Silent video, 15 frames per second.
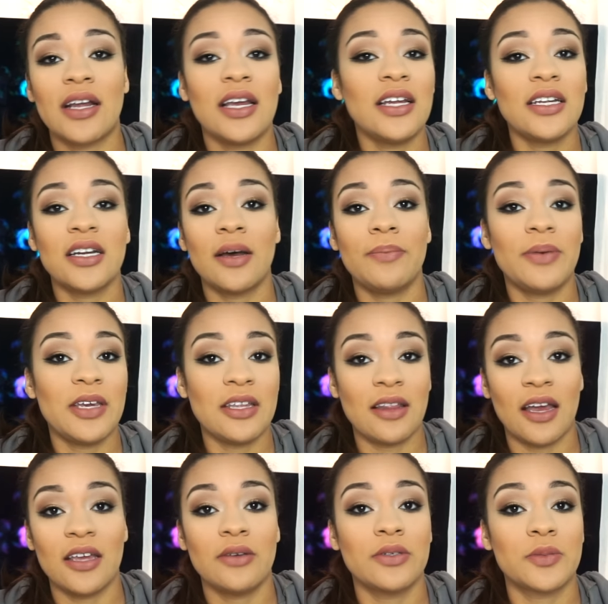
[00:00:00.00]
It ended up being
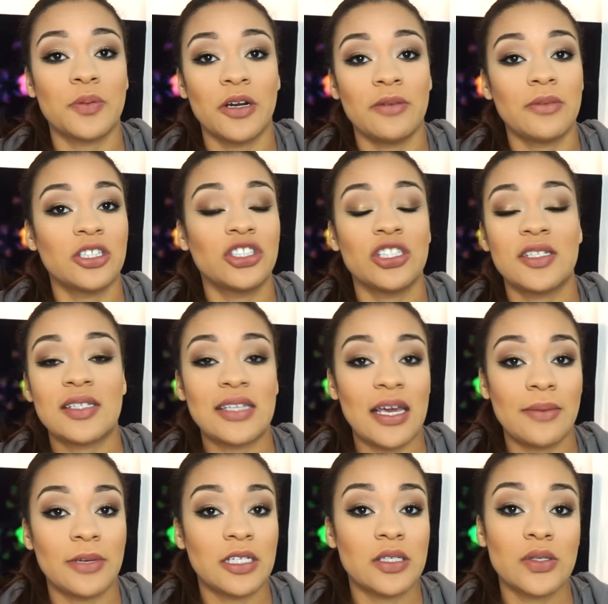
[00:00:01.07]
that he was pretty much just
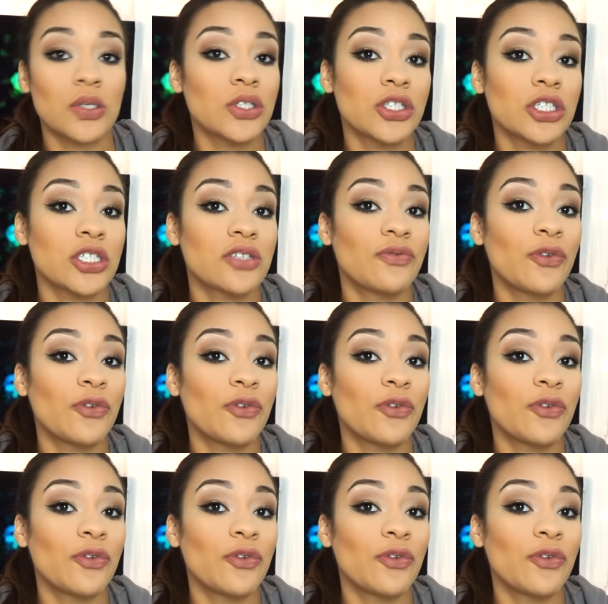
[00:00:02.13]
scamming soldiers